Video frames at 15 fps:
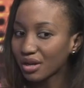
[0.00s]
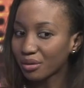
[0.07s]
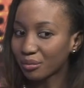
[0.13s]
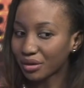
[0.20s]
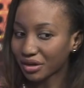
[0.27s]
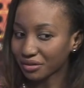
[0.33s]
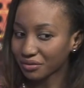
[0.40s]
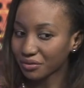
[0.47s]

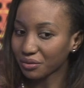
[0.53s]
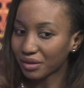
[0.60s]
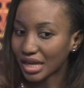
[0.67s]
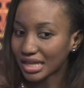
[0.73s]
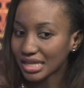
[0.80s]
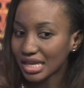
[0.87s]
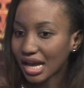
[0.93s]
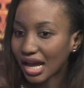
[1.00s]
But also
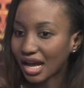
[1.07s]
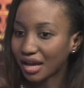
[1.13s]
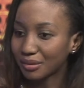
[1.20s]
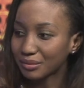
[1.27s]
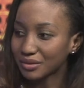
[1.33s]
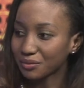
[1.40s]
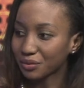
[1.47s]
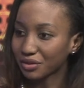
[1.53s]
at
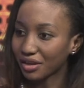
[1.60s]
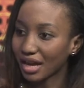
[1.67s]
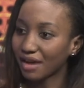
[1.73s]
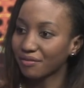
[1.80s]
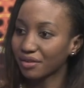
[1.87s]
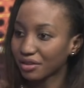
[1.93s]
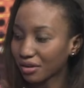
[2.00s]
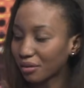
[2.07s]
times when you
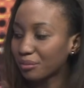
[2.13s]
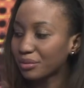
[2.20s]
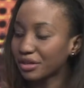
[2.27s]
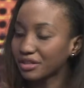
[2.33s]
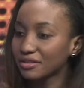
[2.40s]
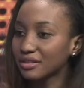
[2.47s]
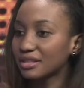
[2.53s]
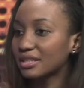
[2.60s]
have a young
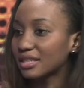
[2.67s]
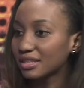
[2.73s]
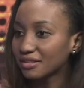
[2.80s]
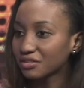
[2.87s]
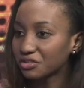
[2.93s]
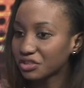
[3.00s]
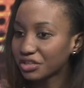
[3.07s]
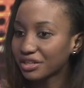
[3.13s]
person in
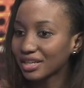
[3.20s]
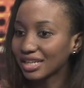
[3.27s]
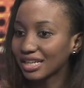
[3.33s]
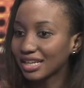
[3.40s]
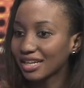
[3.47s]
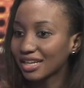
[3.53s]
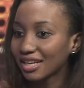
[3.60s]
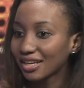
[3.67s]
this
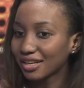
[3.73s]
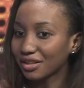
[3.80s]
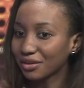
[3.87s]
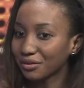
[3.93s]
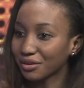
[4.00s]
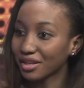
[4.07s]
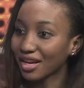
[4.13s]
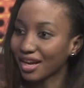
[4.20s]
journey, you
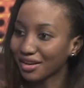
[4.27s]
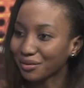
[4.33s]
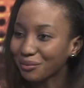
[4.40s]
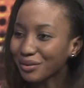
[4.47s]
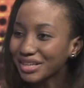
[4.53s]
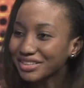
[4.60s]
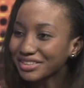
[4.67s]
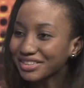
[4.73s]
know, you kind of
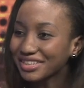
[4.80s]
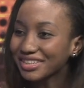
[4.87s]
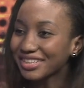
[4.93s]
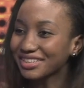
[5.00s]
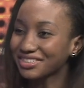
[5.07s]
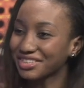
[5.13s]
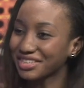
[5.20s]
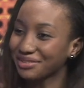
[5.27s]
wonder,
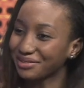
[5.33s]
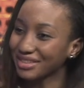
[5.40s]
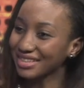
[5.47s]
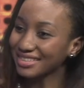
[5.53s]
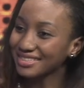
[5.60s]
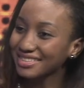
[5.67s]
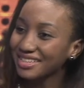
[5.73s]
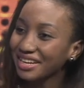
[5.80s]
is she really
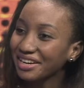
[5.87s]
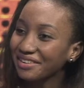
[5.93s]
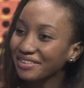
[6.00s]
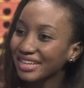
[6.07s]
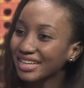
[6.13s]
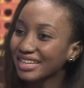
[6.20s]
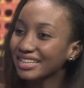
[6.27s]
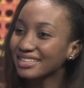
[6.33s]

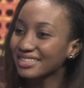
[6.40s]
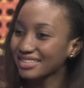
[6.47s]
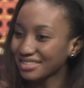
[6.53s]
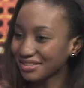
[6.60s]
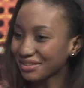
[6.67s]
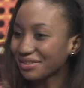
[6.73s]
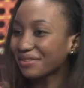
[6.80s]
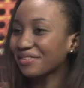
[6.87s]
serious?
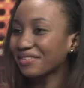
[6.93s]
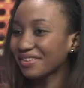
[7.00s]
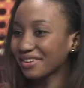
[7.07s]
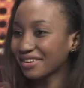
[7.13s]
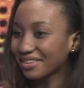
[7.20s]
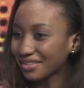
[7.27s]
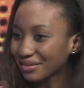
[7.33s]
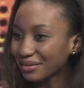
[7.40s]
So
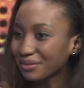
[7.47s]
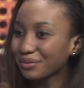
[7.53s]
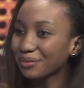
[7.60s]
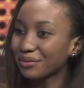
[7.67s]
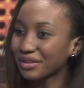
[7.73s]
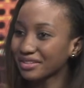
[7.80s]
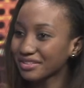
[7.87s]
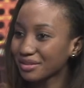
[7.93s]
those
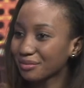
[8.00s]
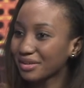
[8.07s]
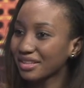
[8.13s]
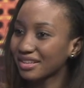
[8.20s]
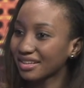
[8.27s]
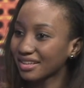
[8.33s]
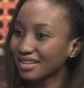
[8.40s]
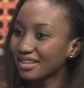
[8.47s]
were some of
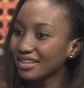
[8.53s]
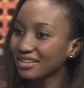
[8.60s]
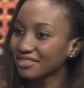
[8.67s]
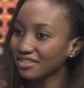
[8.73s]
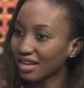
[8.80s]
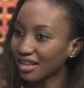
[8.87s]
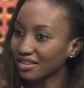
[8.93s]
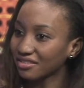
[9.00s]
the
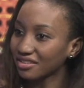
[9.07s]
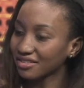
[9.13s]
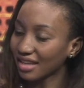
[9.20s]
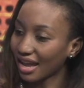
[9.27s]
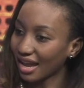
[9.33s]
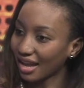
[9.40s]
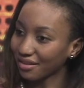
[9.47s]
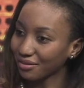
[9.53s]
challenges
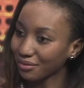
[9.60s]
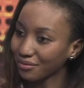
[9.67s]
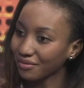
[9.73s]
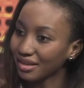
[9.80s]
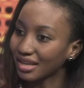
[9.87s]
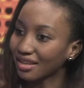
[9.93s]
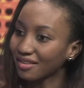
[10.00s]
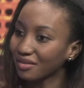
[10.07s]
I had to
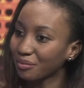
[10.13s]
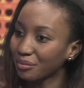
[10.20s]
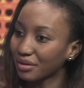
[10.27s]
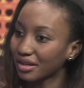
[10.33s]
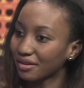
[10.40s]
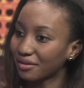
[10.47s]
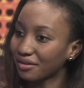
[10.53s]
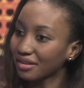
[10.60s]
face,
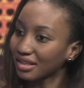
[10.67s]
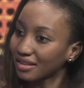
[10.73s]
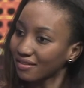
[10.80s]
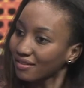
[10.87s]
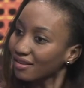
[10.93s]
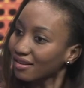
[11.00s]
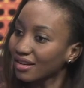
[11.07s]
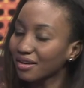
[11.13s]
but all it
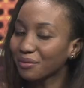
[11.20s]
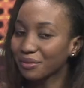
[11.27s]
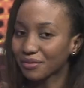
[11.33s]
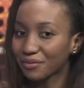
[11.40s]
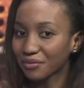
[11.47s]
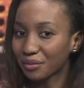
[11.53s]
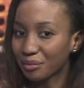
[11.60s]
took was for